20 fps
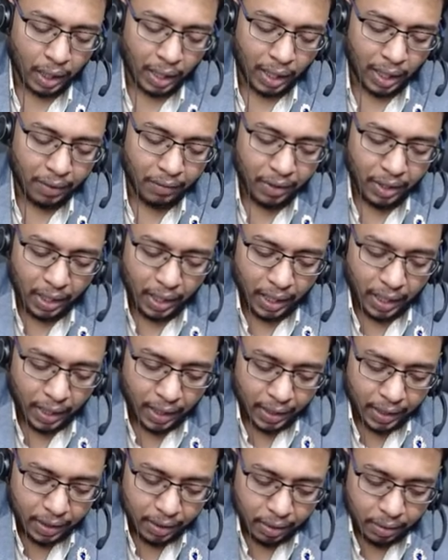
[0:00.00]
I will
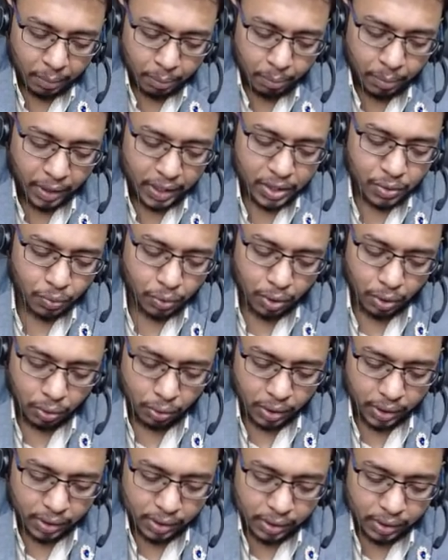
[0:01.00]
add plus 1
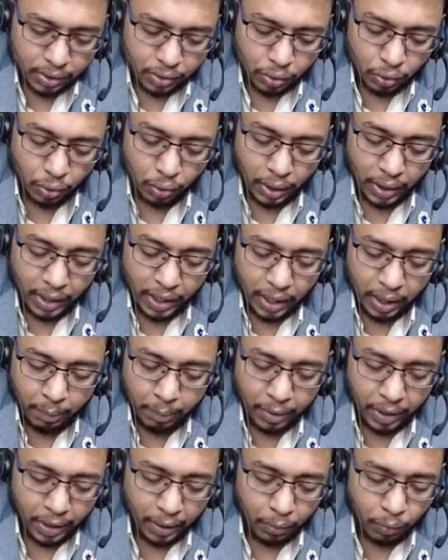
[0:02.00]
to this. So a
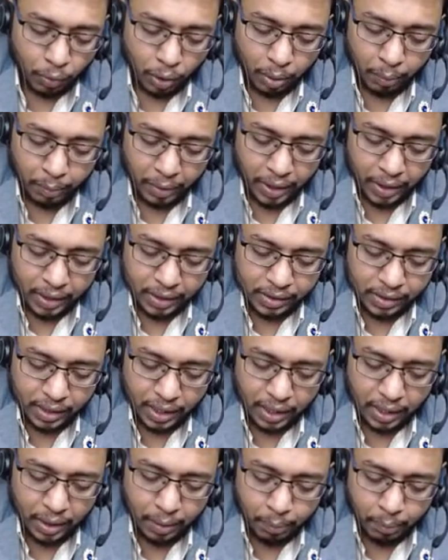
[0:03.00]
by 1 minus
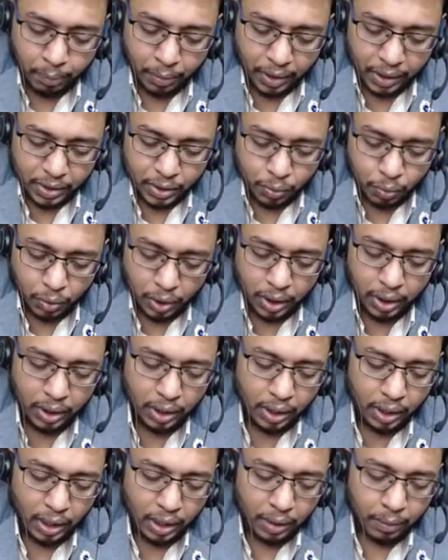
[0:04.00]
a plus 1
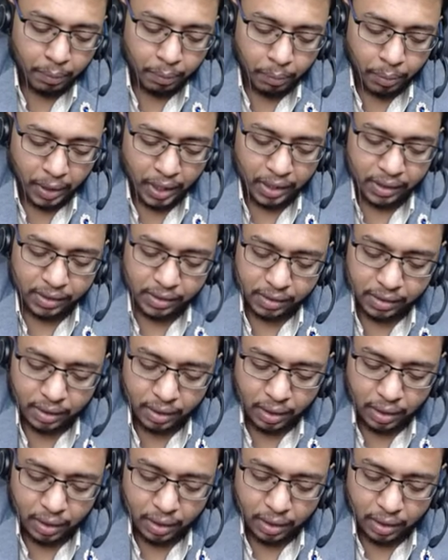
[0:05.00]
plus
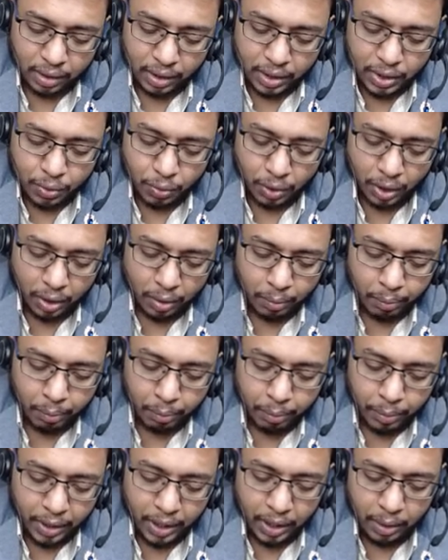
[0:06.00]
this
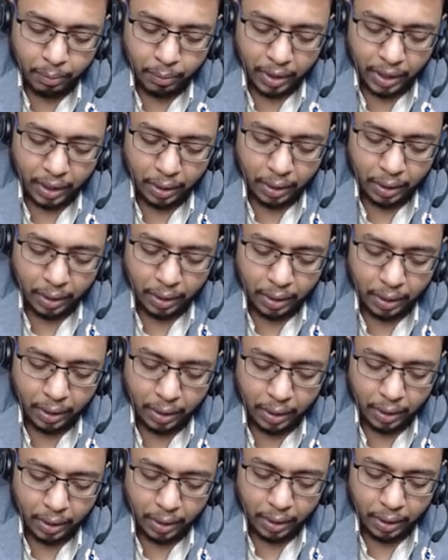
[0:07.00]
one, b by 1
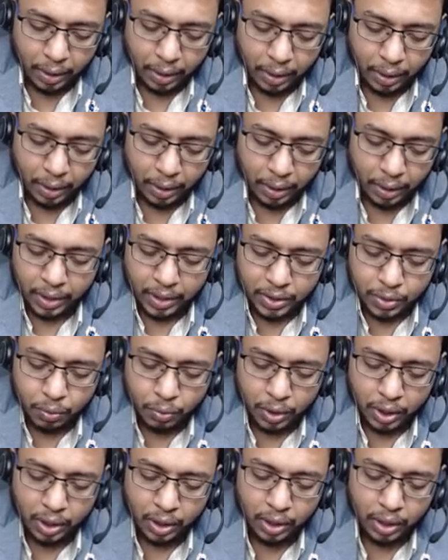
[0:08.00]
minus b
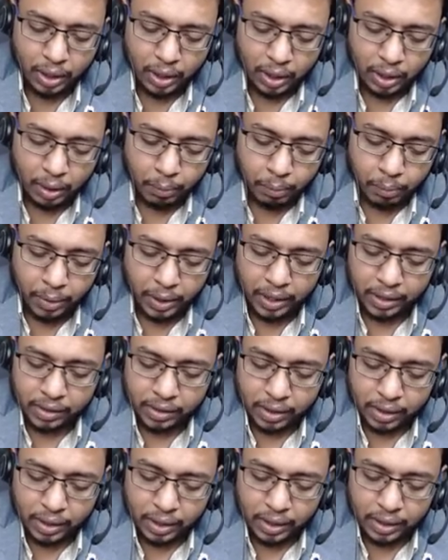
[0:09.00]
plus 1
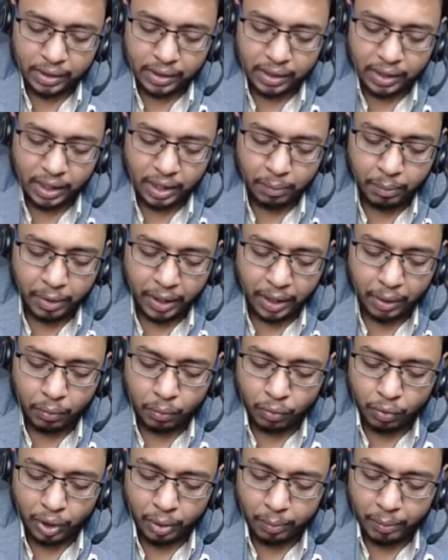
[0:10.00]
plus c by
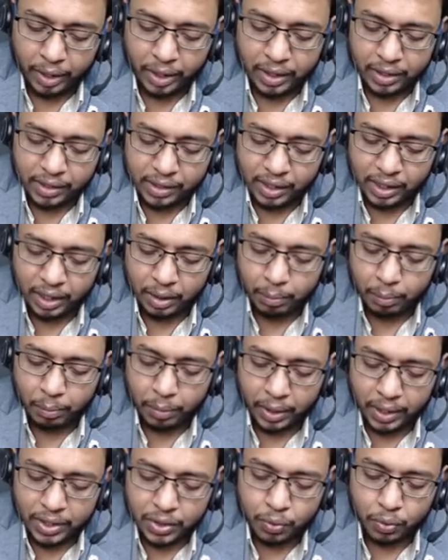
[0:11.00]
1 minus c
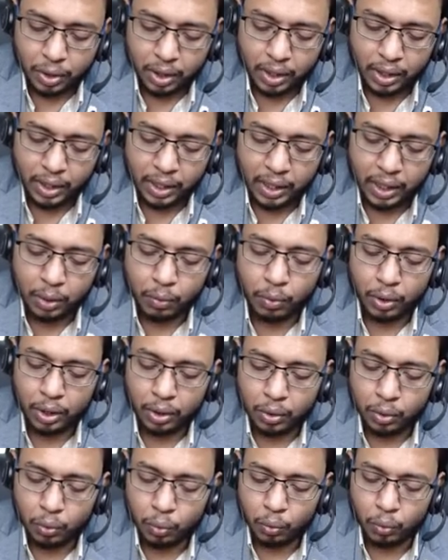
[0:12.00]
plus 1
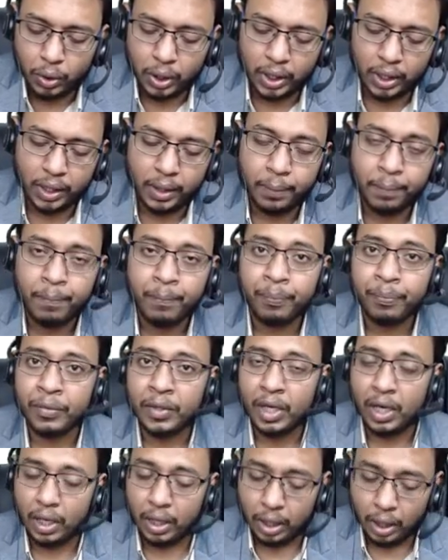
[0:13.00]
equal to 1.
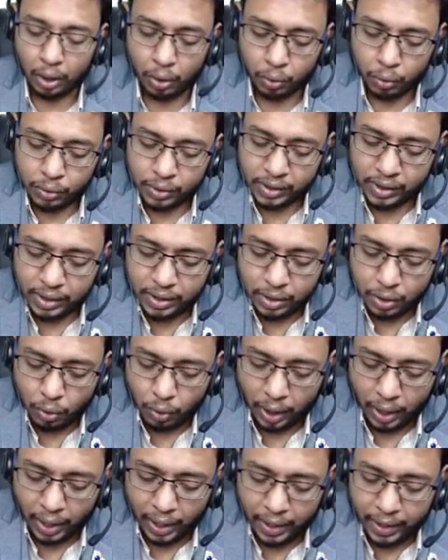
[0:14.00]
And now since
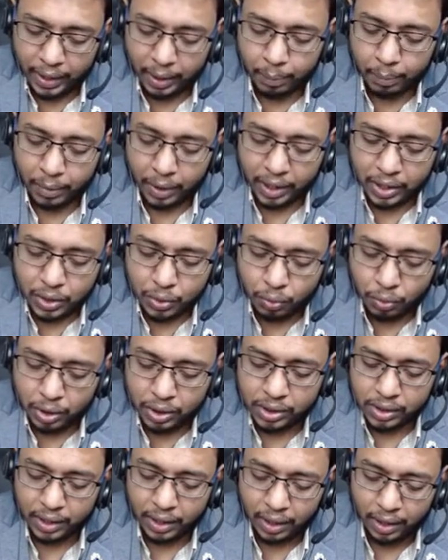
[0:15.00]
you added plus
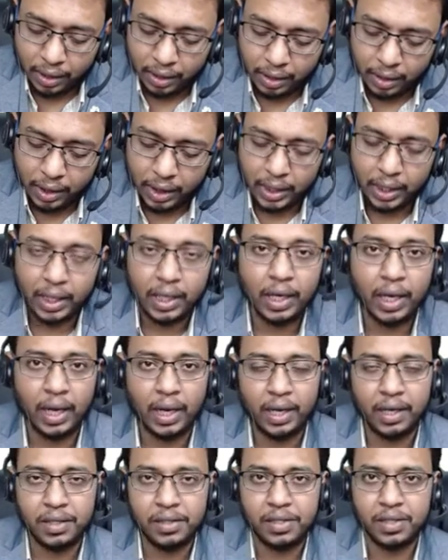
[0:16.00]
1s here in
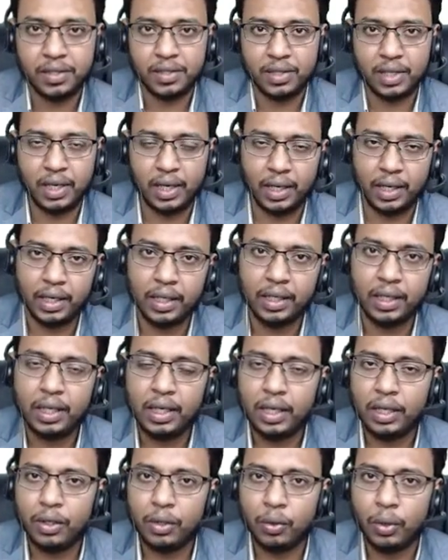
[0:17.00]
LHS side,
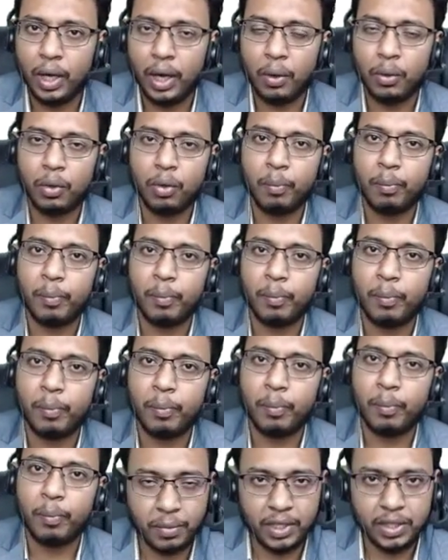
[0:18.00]
you have to
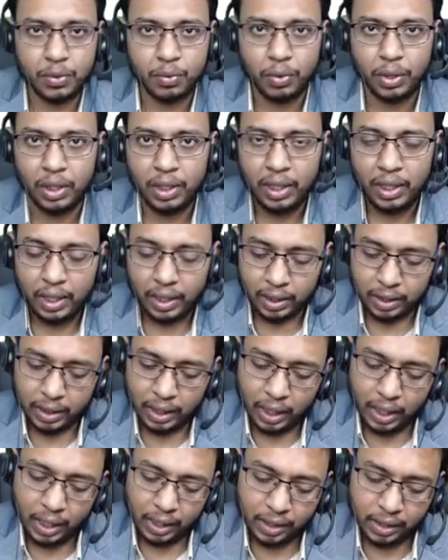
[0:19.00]
minus plus 1
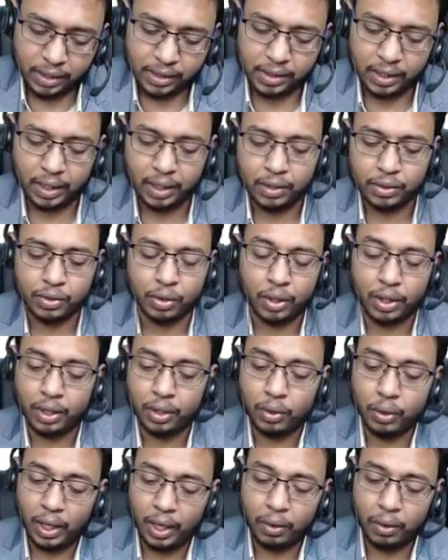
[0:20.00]
the other side. Sorry, you